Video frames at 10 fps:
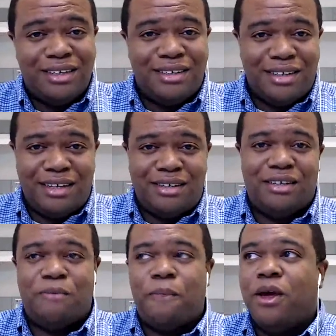
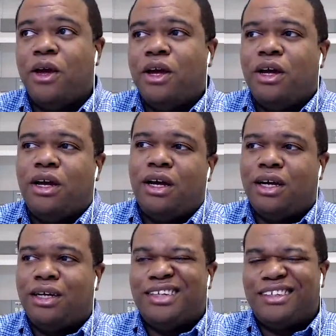testing.
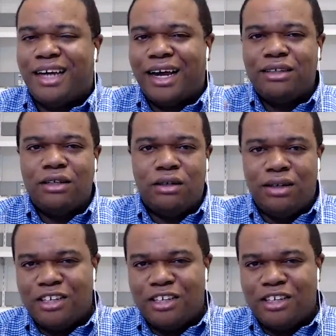The technical